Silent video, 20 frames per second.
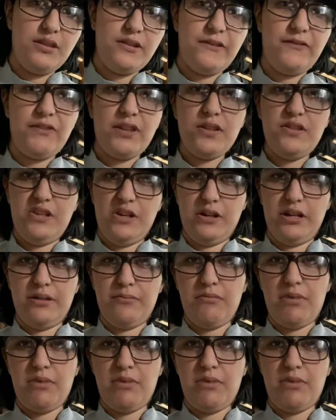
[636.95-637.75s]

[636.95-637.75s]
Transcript: the future,